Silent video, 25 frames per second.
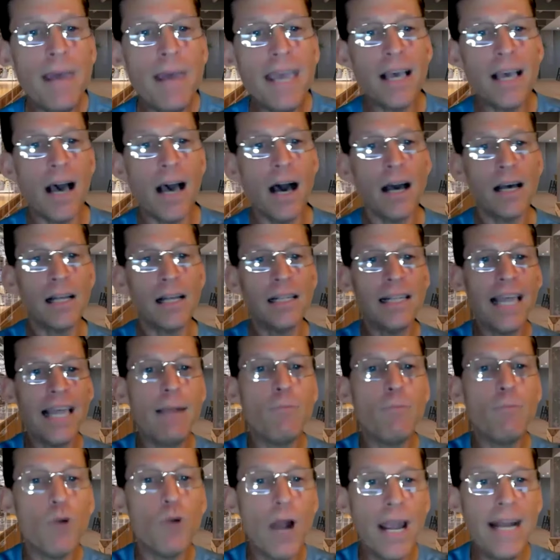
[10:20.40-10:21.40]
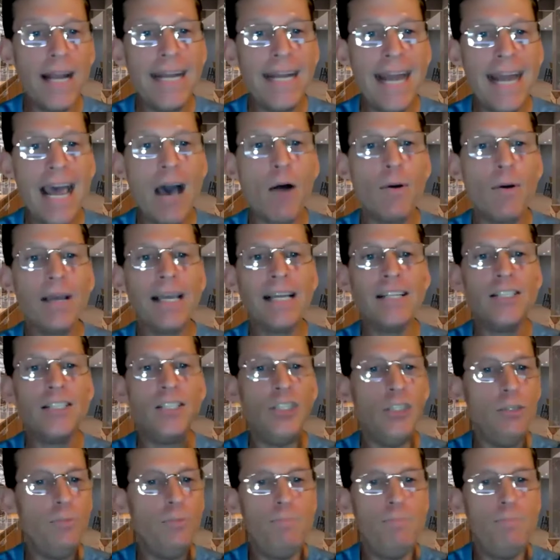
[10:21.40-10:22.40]
could make a claim right now
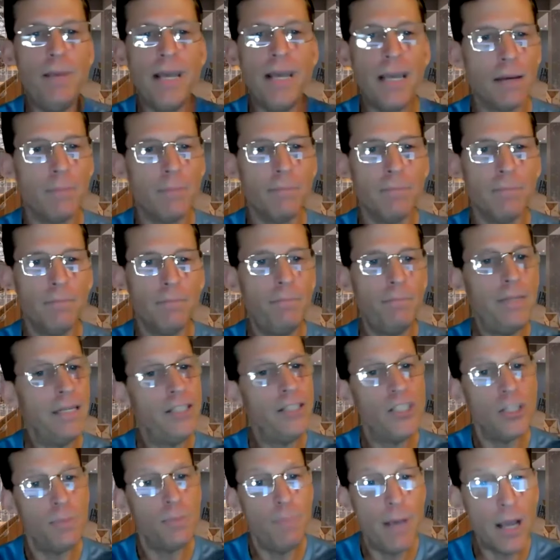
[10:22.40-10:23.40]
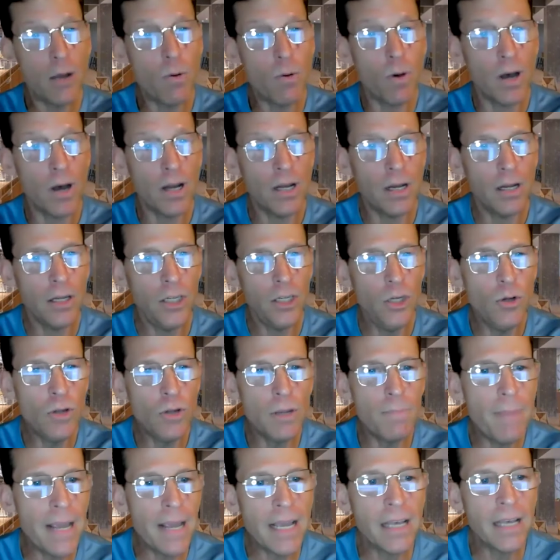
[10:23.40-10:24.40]
against pick them. Just pick one.
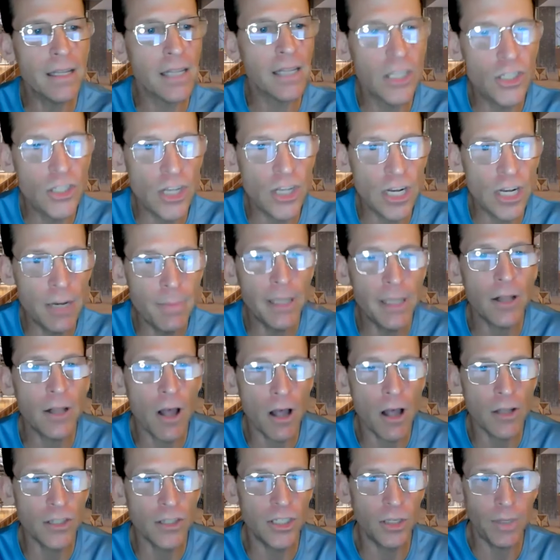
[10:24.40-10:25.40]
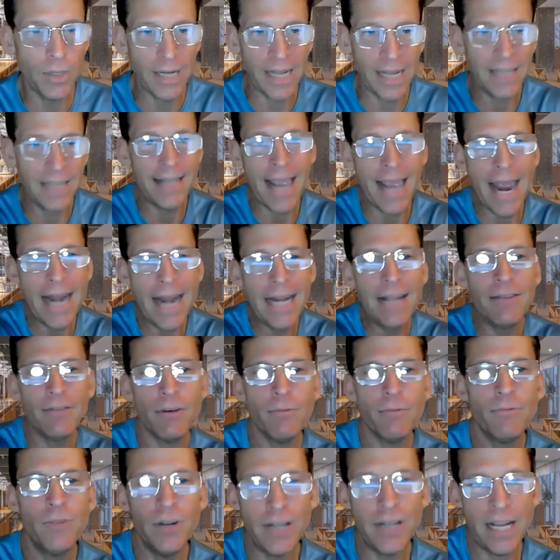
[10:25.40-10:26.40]
You could make a legitimate lawsuit against any
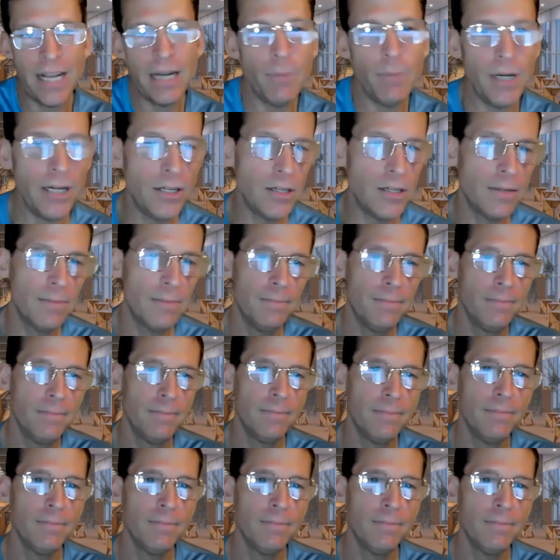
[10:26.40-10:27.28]
of them for a data breach.